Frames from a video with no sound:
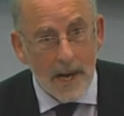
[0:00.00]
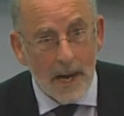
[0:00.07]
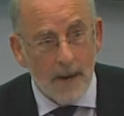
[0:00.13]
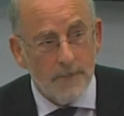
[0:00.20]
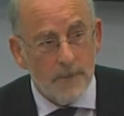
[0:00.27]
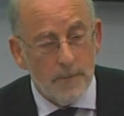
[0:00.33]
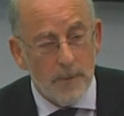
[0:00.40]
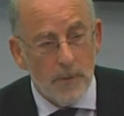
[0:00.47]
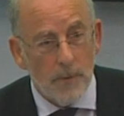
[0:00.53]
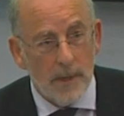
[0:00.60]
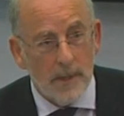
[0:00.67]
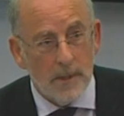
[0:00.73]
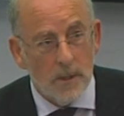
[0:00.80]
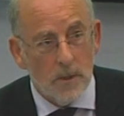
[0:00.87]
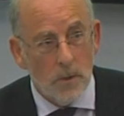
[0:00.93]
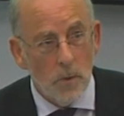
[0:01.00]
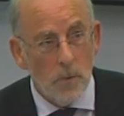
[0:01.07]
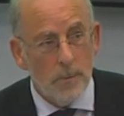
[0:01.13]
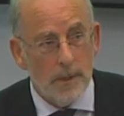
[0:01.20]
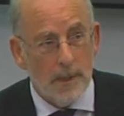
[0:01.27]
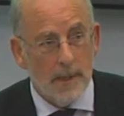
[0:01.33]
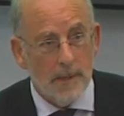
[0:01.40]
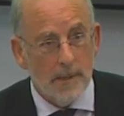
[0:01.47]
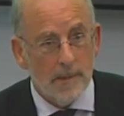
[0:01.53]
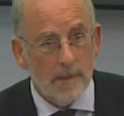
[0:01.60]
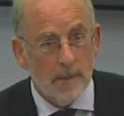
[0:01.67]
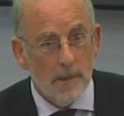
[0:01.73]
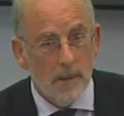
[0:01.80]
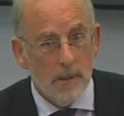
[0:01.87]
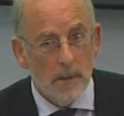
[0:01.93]
have to be ready to do
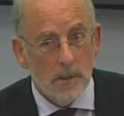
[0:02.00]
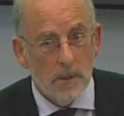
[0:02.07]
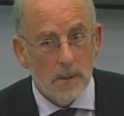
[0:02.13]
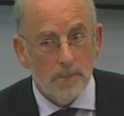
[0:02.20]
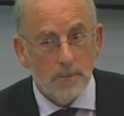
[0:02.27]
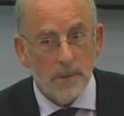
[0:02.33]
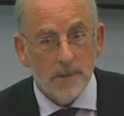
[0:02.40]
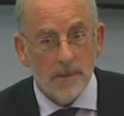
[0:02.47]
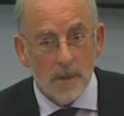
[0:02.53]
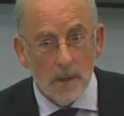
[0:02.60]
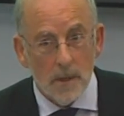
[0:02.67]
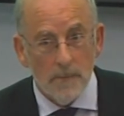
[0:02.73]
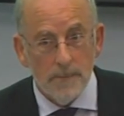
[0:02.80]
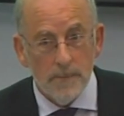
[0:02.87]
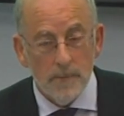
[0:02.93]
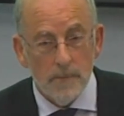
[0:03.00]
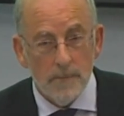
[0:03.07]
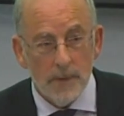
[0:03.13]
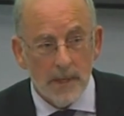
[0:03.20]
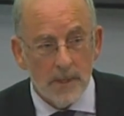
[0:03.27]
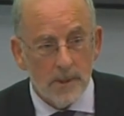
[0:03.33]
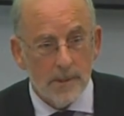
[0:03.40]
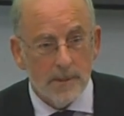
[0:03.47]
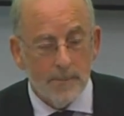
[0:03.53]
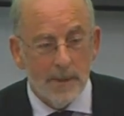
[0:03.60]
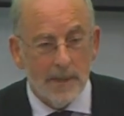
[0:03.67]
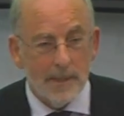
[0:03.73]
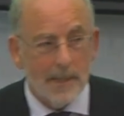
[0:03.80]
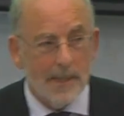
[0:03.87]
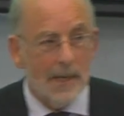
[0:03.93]
things to preserve financial
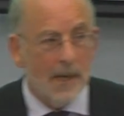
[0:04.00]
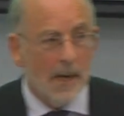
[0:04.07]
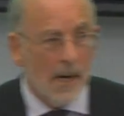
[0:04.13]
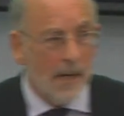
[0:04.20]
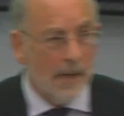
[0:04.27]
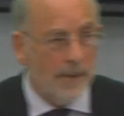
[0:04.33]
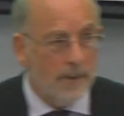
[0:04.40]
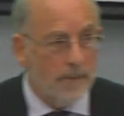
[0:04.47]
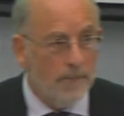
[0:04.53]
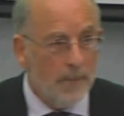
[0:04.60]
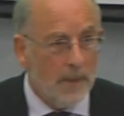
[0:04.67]
stability in Ireland,